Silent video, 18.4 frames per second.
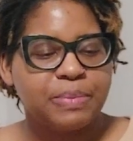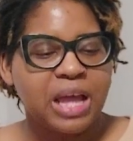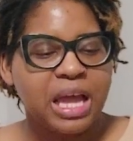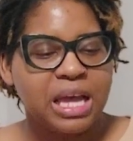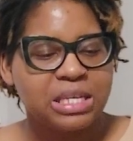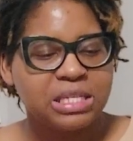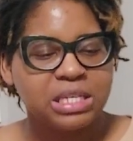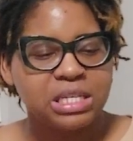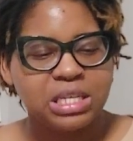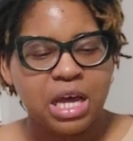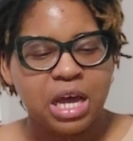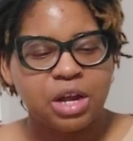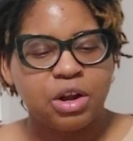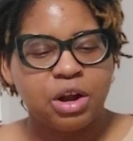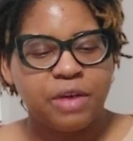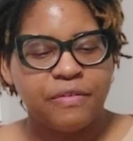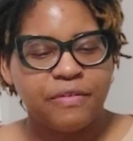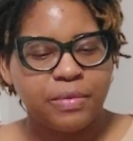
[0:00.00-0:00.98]
As the daughter
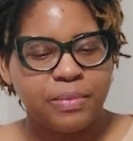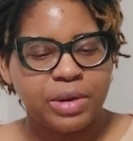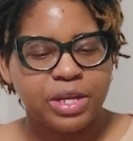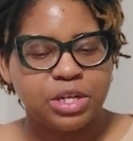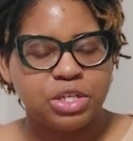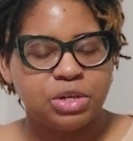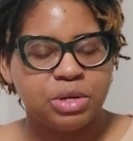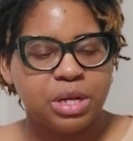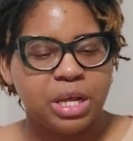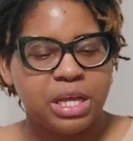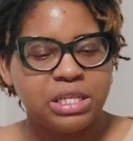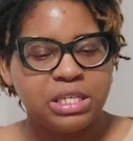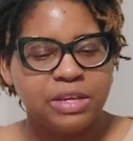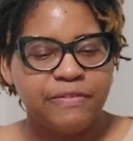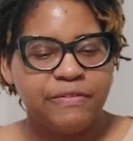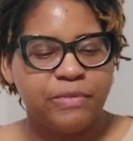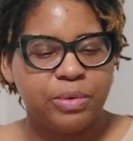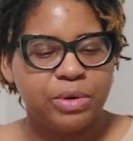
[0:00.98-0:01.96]
of a rancher in
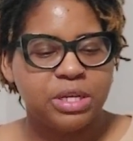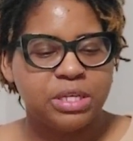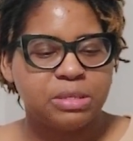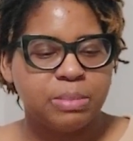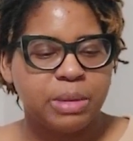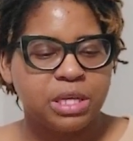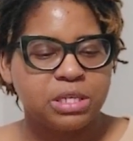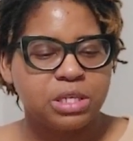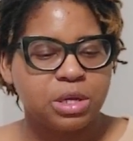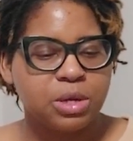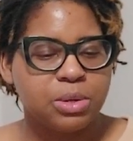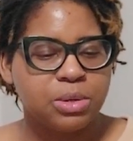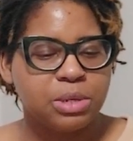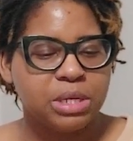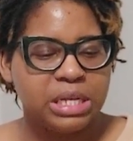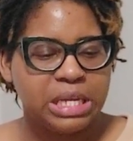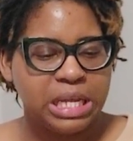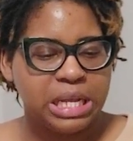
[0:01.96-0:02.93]

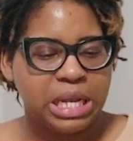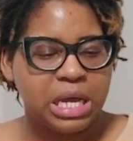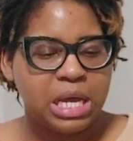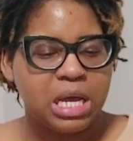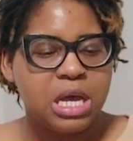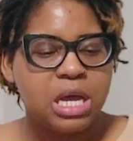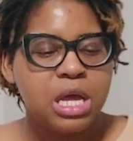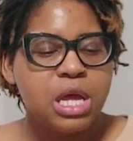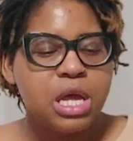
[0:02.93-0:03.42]
1840s, Nina